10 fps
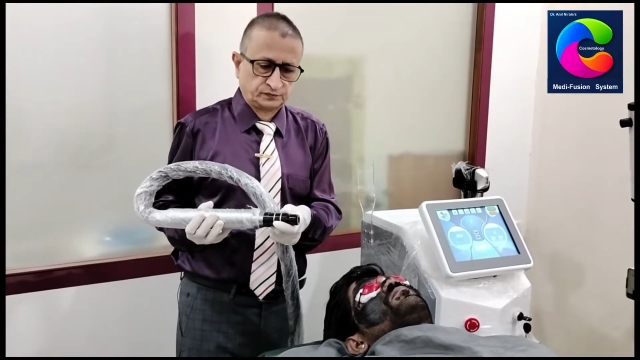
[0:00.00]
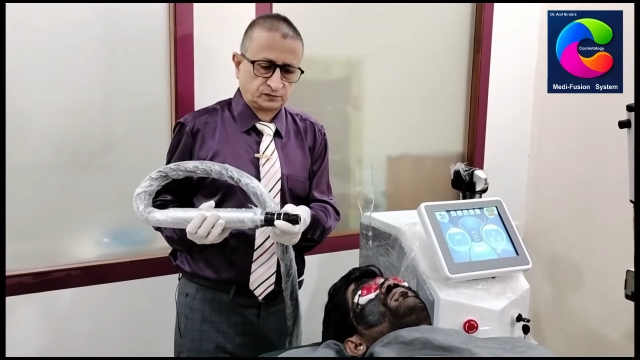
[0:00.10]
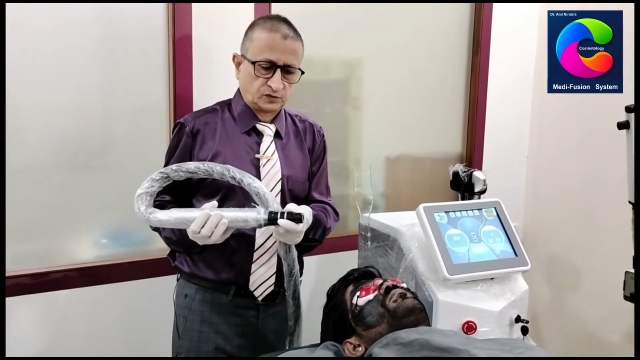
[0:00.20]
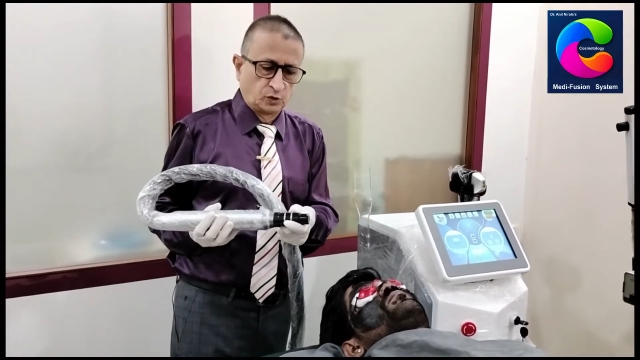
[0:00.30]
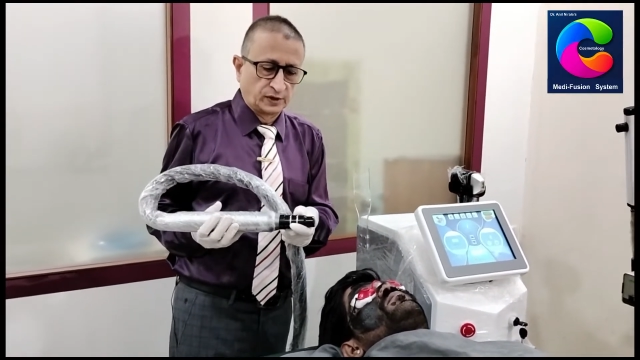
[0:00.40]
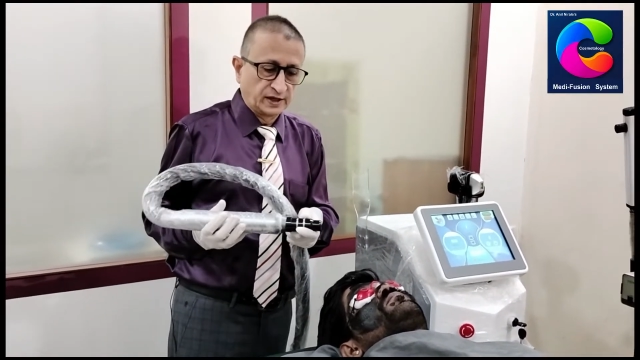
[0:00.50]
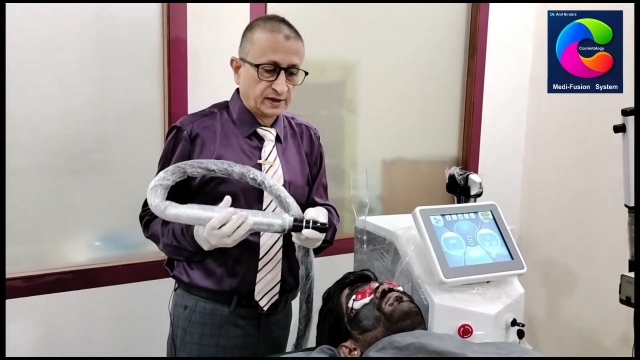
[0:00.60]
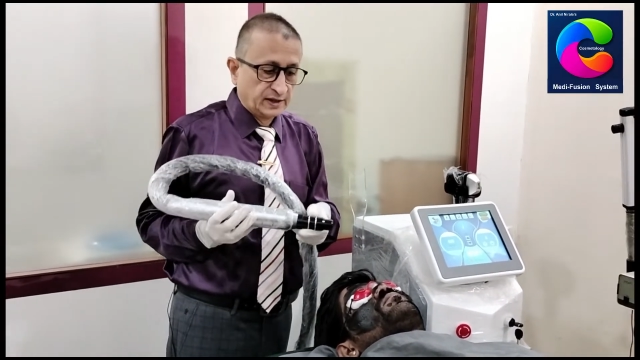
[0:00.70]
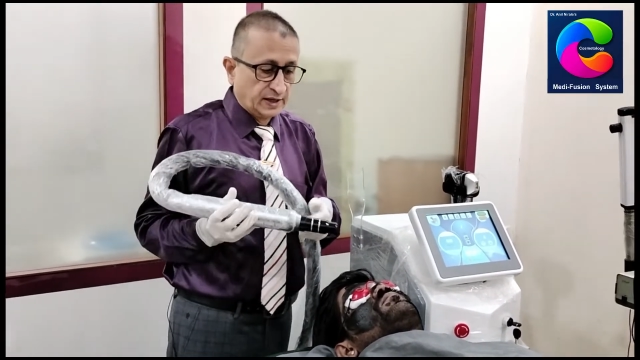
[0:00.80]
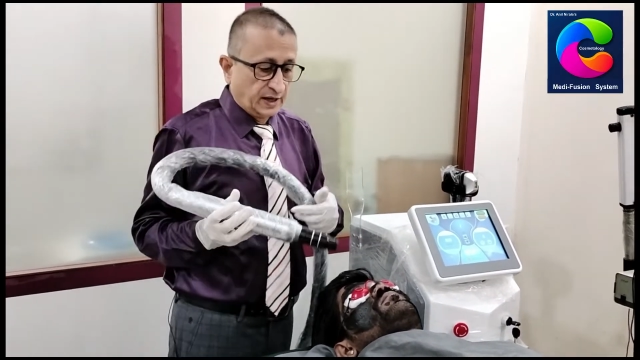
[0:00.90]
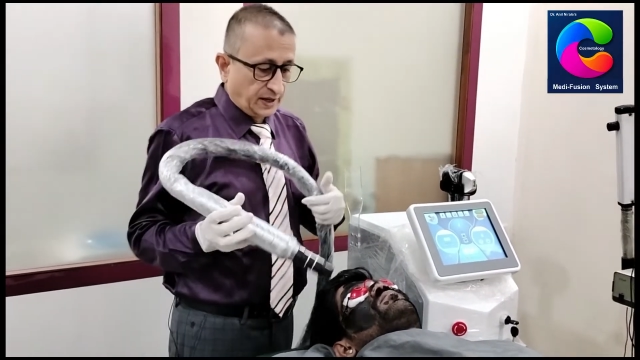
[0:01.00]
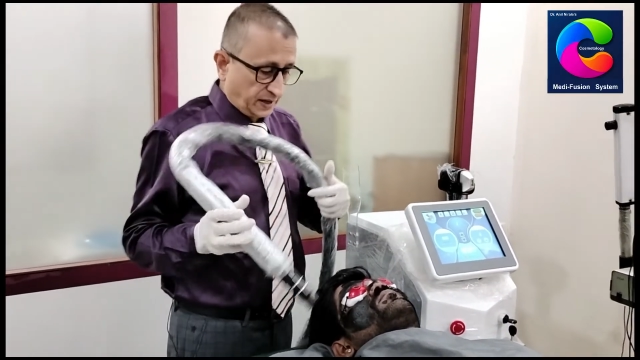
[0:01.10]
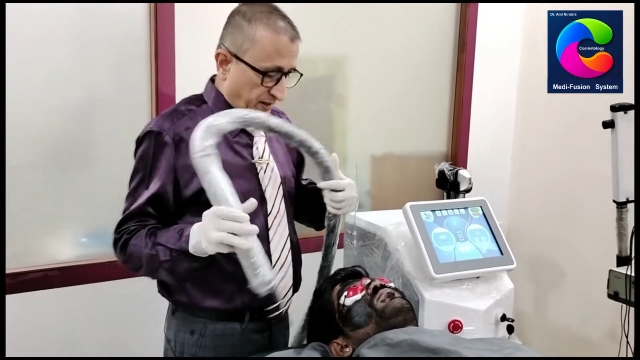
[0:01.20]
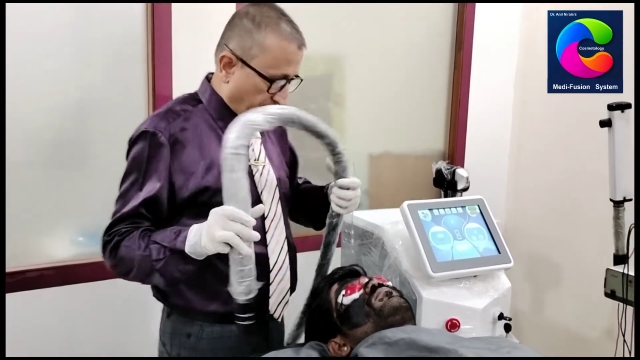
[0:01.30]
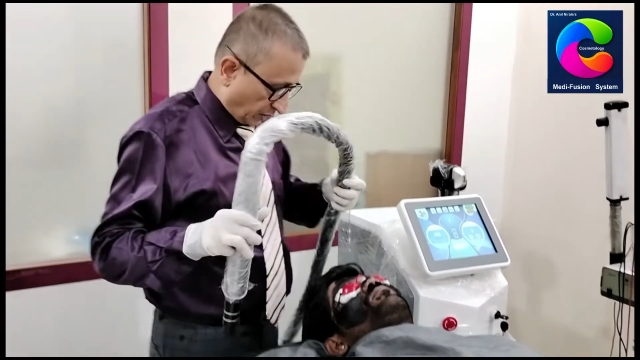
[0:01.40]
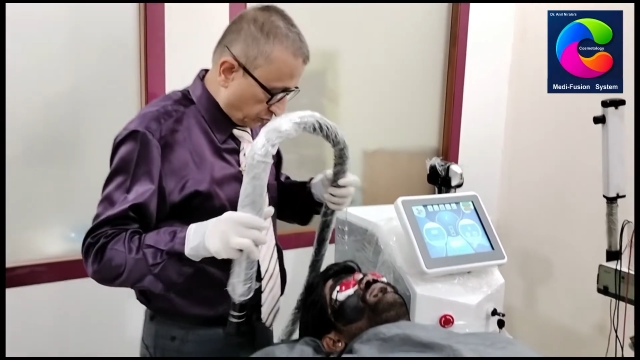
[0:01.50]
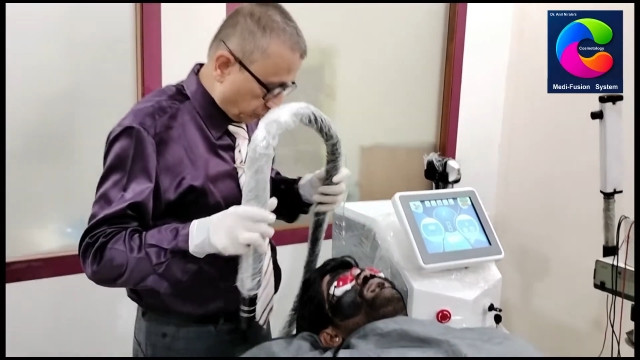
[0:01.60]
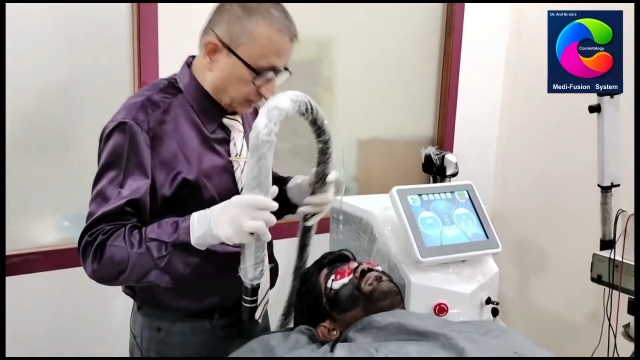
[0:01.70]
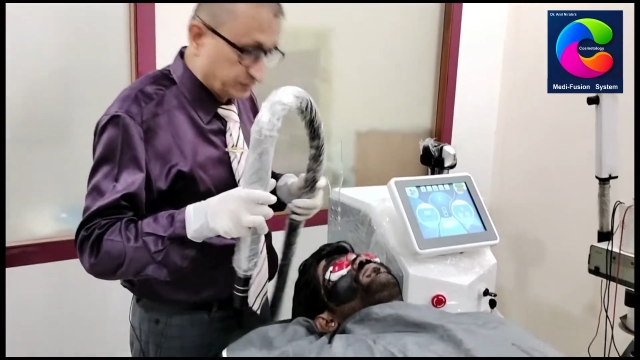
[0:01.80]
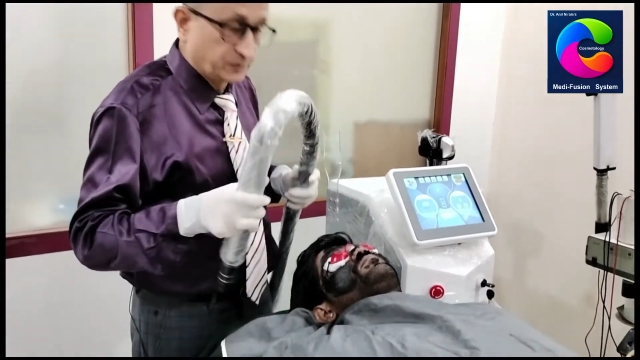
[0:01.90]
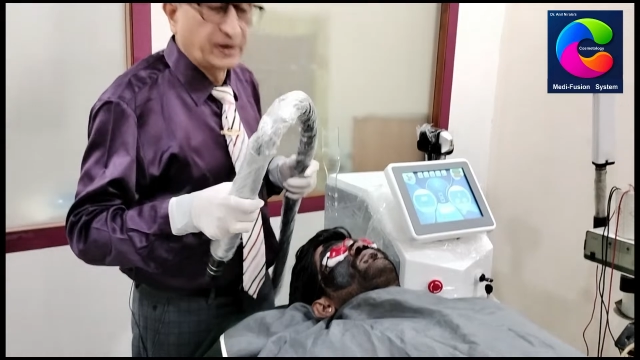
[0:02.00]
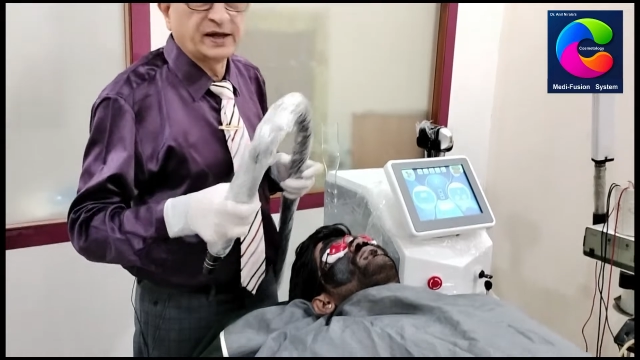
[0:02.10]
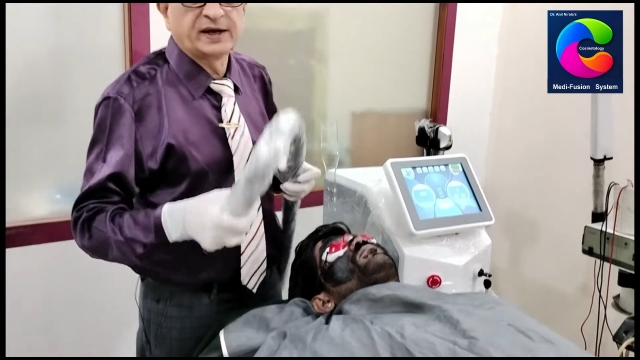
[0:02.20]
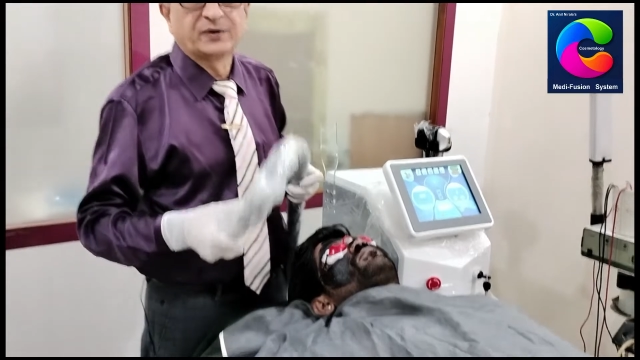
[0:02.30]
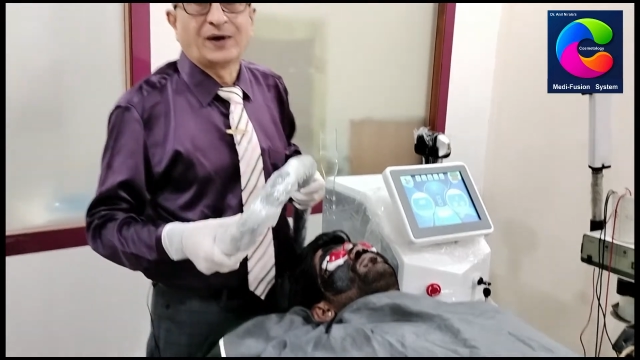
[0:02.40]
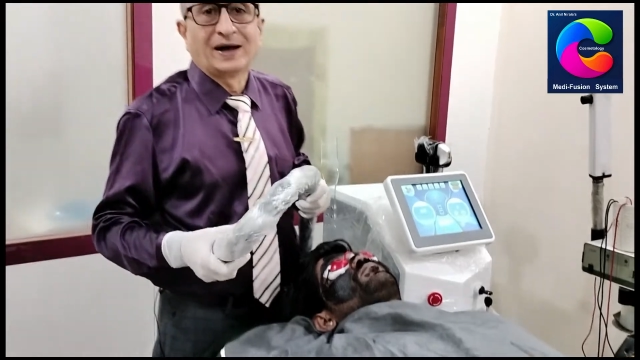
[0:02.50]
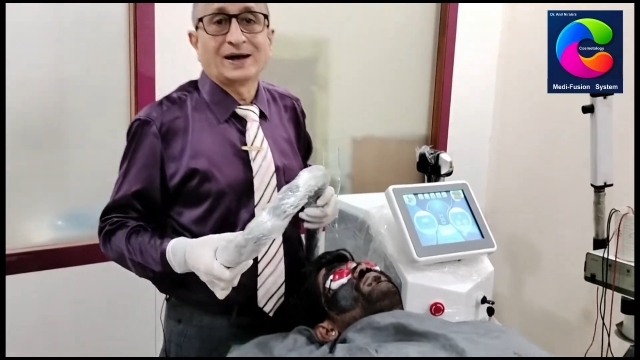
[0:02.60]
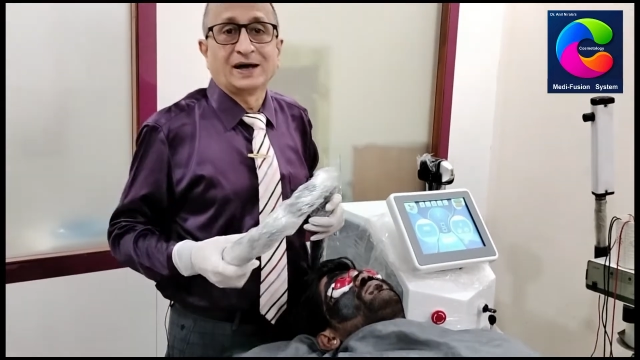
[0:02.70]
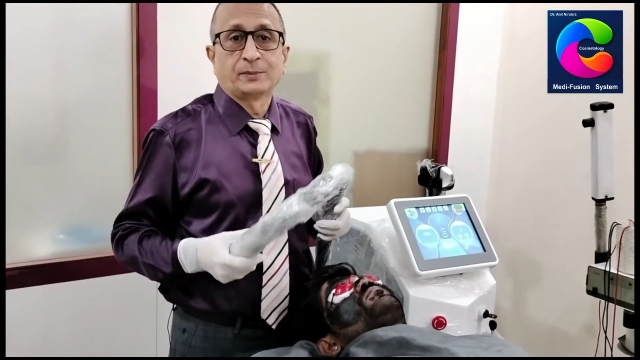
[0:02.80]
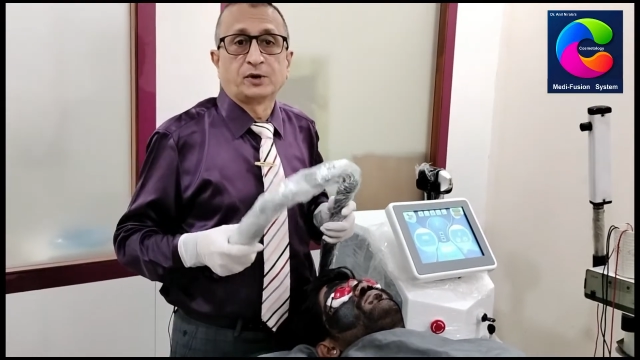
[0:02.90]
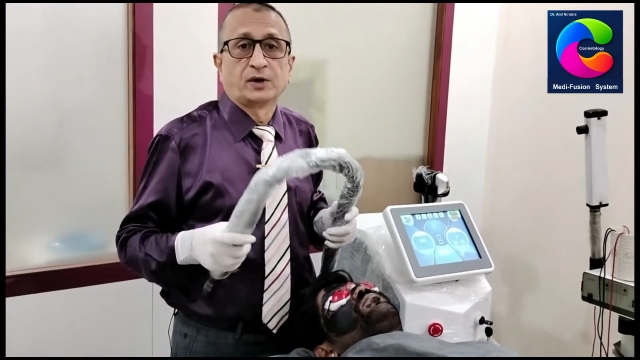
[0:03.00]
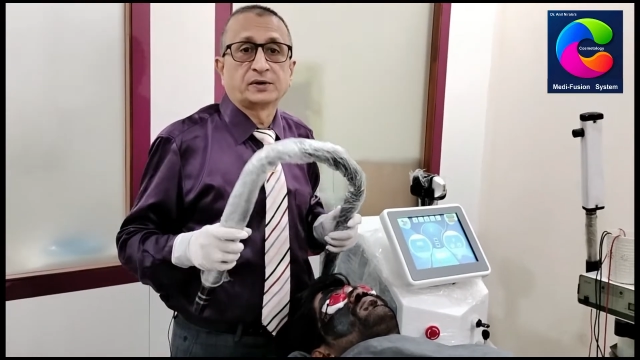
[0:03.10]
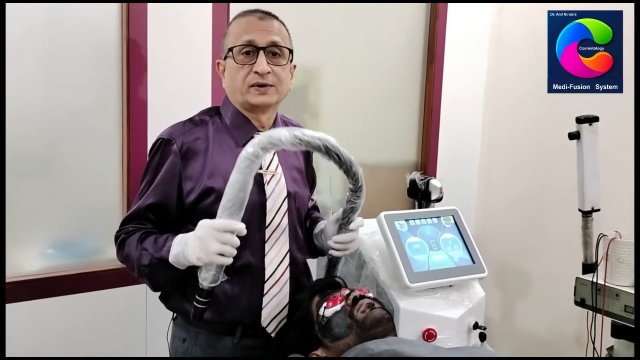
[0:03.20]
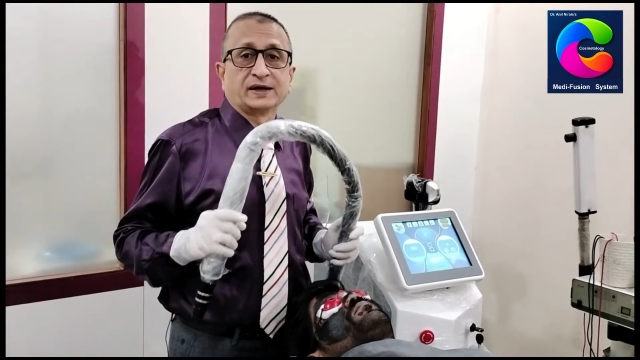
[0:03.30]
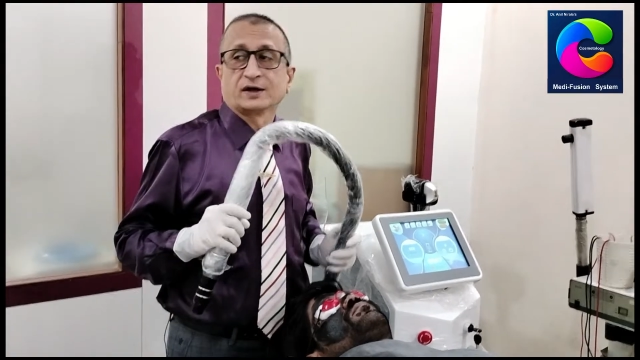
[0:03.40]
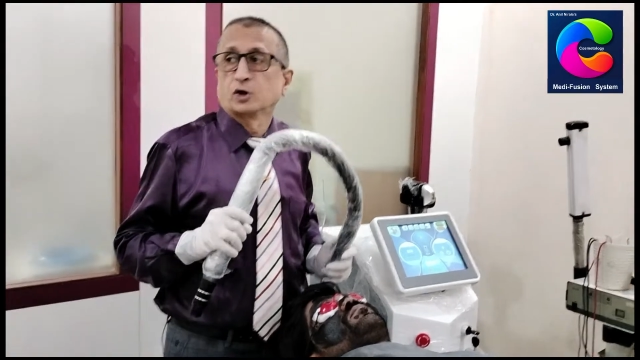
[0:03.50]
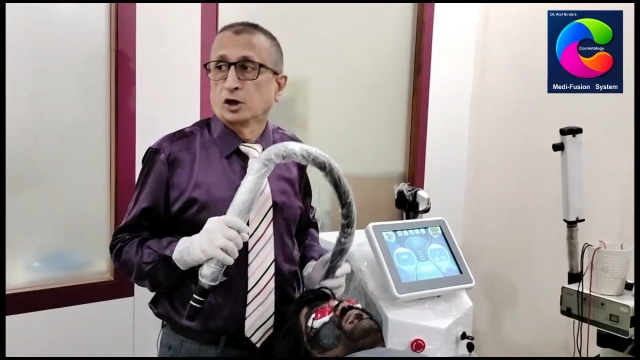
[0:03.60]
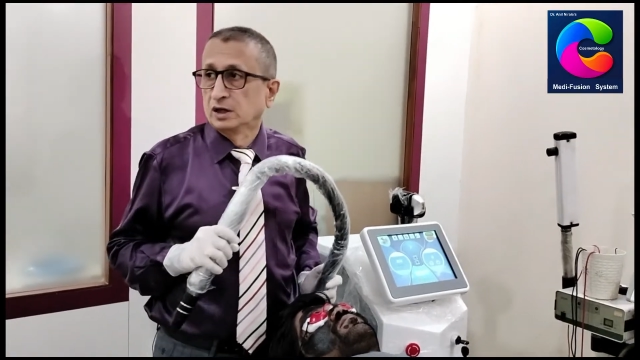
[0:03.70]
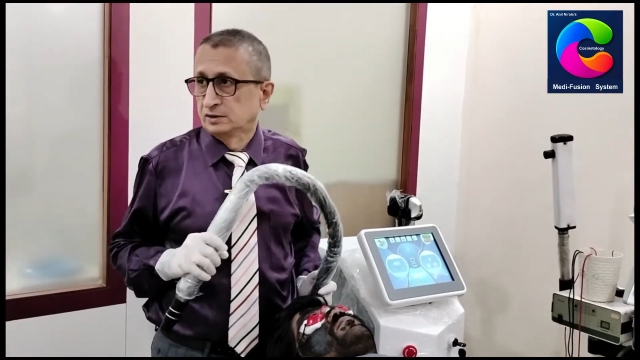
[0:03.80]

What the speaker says: Okay, now you must be wondering why I am not wearing goggles.